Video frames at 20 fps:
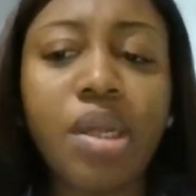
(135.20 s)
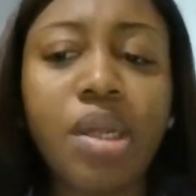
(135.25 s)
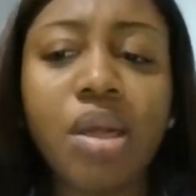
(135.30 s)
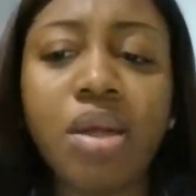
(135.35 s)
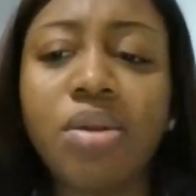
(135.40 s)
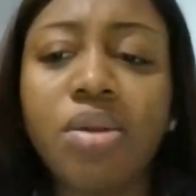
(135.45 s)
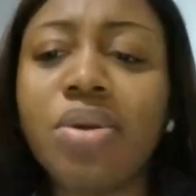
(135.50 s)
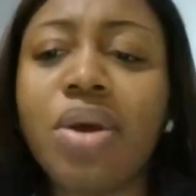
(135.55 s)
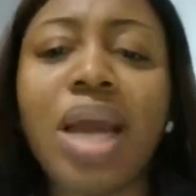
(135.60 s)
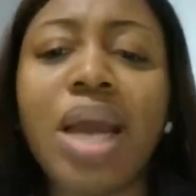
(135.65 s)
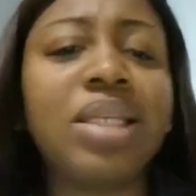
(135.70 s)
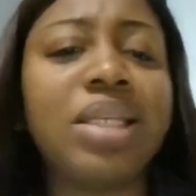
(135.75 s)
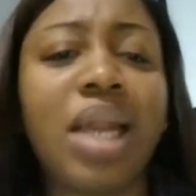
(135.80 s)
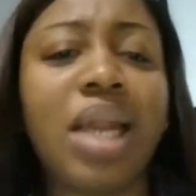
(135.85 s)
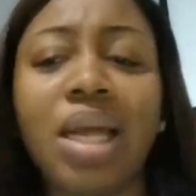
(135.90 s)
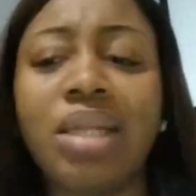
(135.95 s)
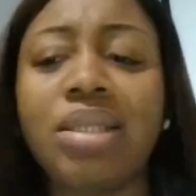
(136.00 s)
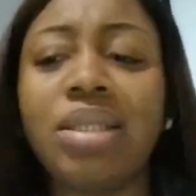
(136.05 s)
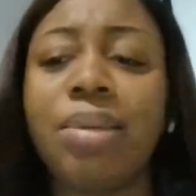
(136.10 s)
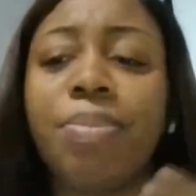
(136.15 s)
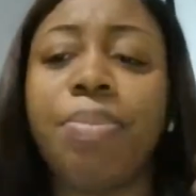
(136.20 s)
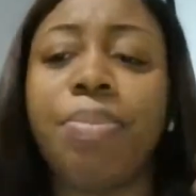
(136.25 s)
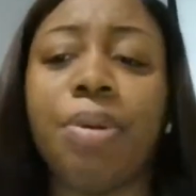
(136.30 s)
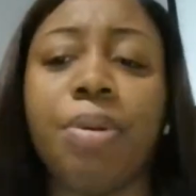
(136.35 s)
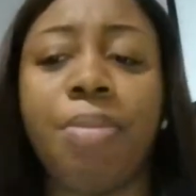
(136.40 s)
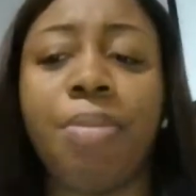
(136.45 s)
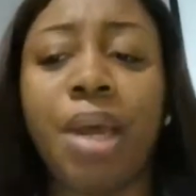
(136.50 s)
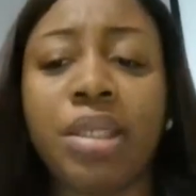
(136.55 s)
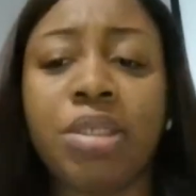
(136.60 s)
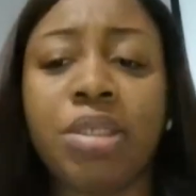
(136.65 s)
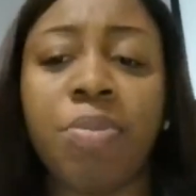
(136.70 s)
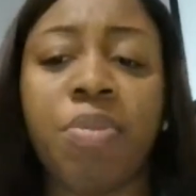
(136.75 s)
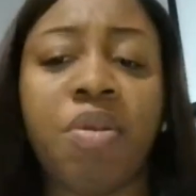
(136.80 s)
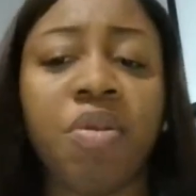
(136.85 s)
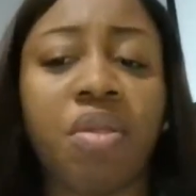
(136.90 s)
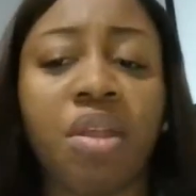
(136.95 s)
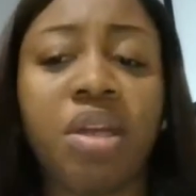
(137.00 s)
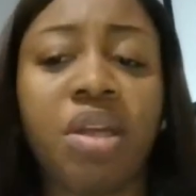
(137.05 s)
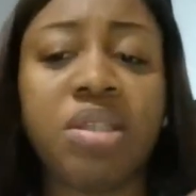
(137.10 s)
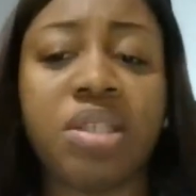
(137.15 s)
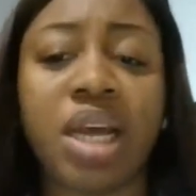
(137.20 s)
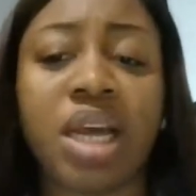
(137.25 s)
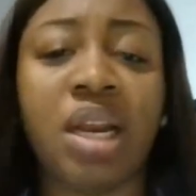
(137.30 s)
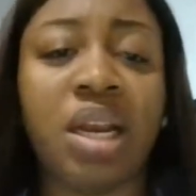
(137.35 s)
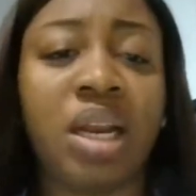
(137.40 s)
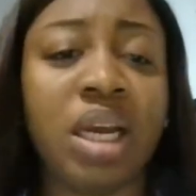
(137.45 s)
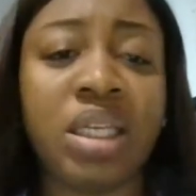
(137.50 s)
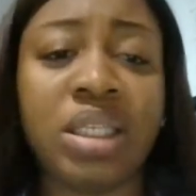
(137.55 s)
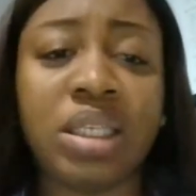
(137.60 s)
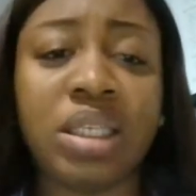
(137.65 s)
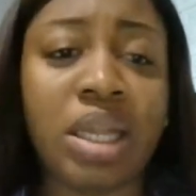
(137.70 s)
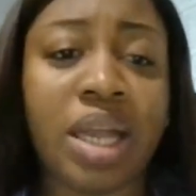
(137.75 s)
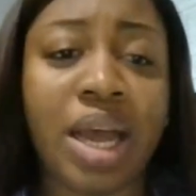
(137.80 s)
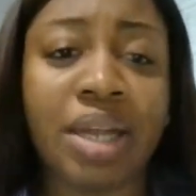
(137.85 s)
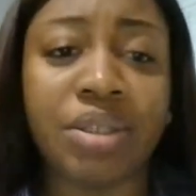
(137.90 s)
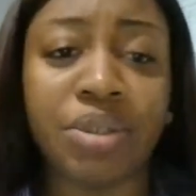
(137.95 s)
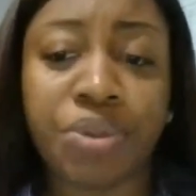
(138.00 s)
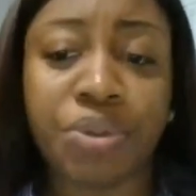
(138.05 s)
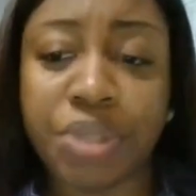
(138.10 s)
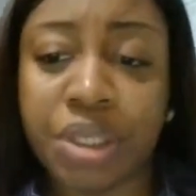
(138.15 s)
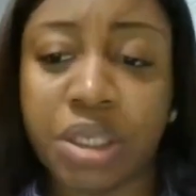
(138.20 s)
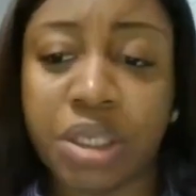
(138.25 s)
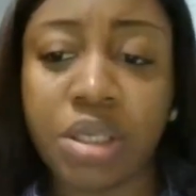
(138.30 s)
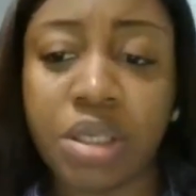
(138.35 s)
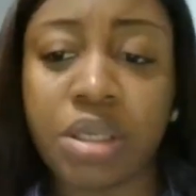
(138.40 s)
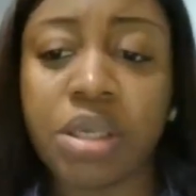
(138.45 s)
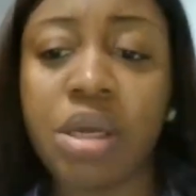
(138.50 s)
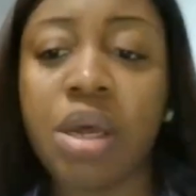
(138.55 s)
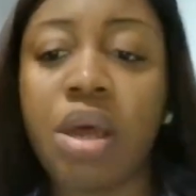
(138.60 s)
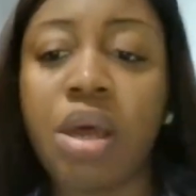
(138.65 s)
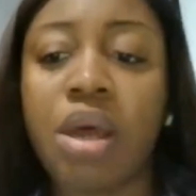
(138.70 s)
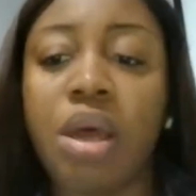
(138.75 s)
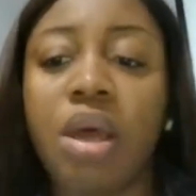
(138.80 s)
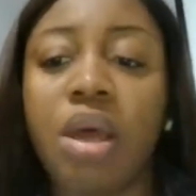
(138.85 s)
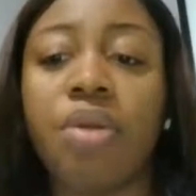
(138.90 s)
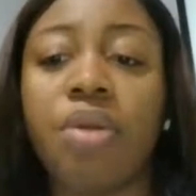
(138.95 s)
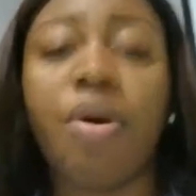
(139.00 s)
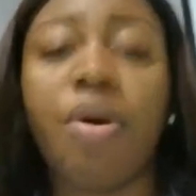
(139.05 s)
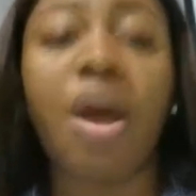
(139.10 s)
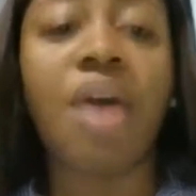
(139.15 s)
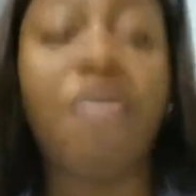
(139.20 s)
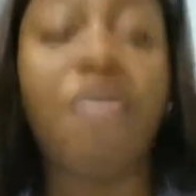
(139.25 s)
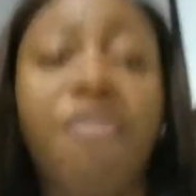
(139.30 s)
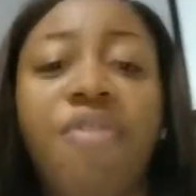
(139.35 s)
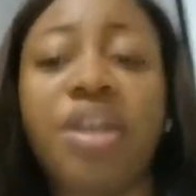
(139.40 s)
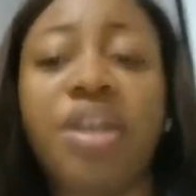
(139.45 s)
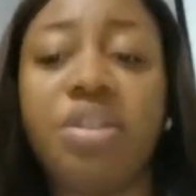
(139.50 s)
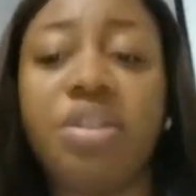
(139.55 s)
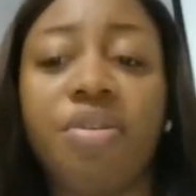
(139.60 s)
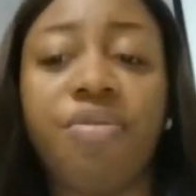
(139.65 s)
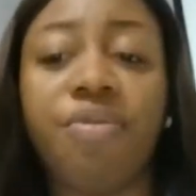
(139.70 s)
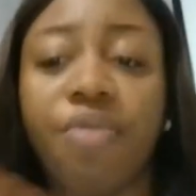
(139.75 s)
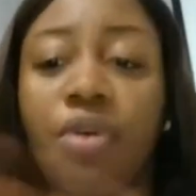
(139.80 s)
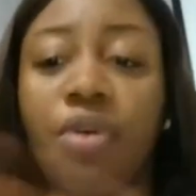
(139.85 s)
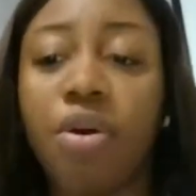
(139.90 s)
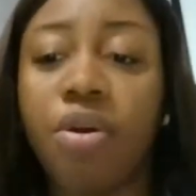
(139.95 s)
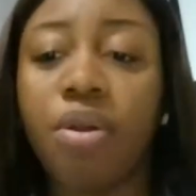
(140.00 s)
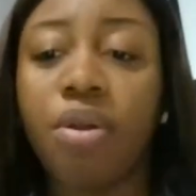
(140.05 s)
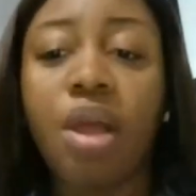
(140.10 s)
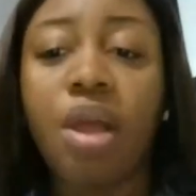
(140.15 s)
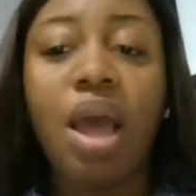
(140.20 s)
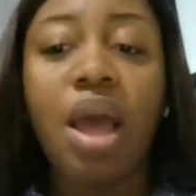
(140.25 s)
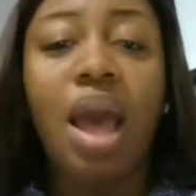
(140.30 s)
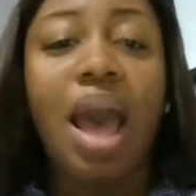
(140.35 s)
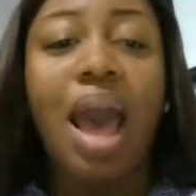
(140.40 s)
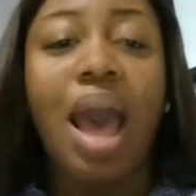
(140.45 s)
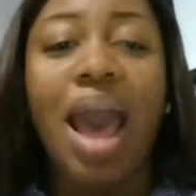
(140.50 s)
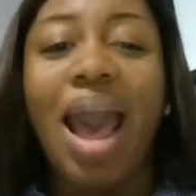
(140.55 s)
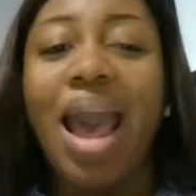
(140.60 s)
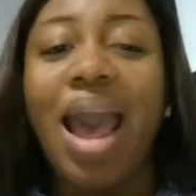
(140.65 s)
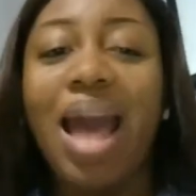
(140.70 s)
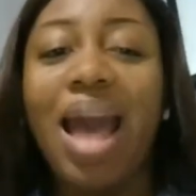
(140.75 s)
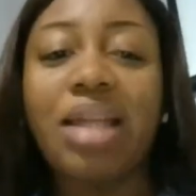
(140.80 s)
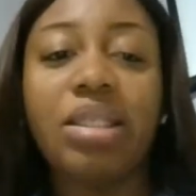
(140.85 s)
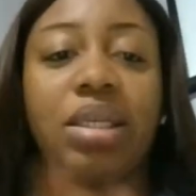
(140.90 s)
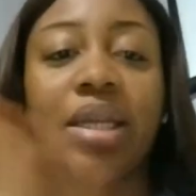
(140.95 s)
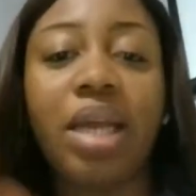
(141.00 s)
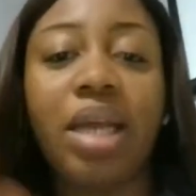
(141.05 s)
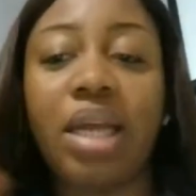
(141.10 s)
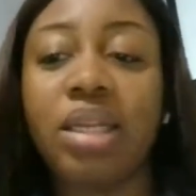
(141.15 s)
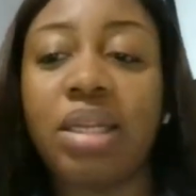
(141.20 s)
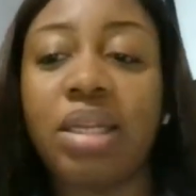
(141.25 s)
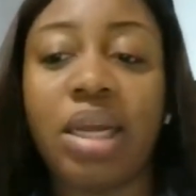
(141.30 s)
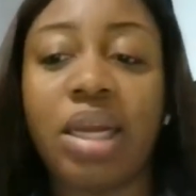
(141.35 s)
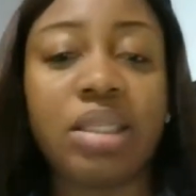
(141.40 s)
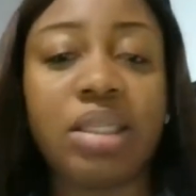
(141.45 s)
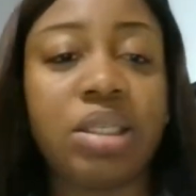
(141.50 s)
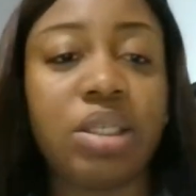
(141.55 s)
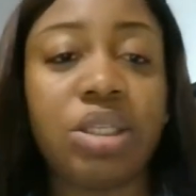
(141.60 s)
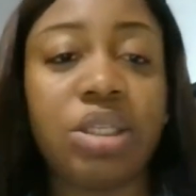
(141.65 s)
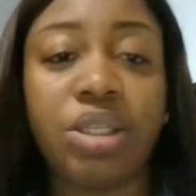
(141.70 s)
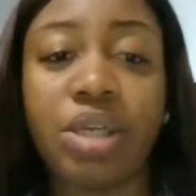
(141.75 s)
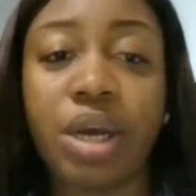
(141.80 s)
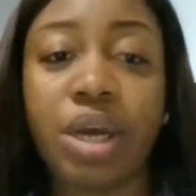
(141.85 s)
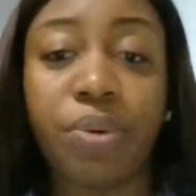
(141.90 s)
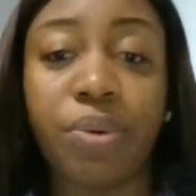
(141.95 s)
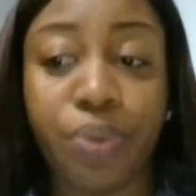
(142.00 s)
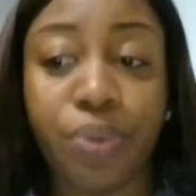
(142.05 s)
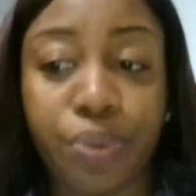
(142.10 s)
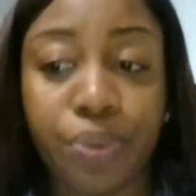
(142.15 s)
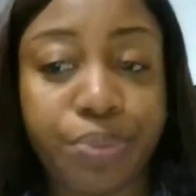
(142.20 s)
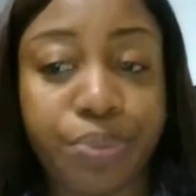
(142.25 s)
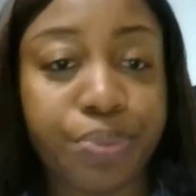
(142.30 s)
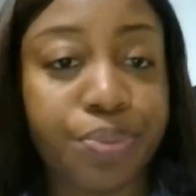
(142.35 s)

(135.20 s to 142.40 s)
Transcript: So I decided to implement some of the things I learned in that training. And first of all, I had to let the lesson teacher go.